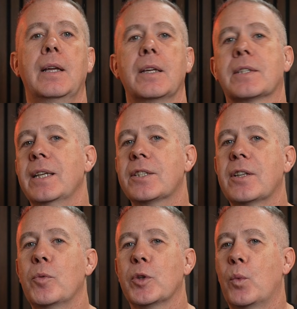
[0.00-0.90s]
So let's
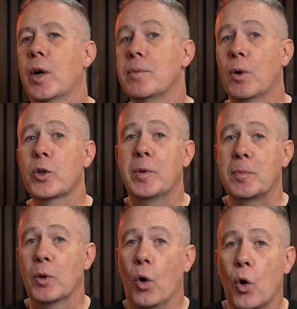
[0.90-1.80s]
start with the one most
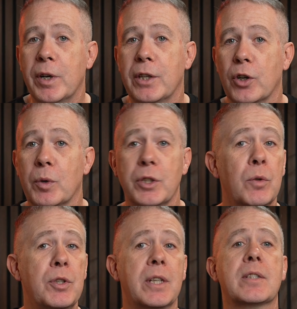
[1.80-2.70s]
people already know and
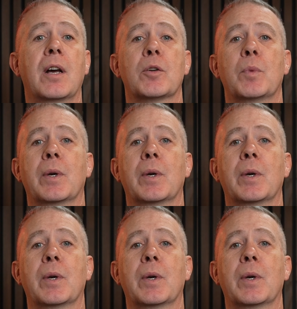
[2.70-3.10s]
usually start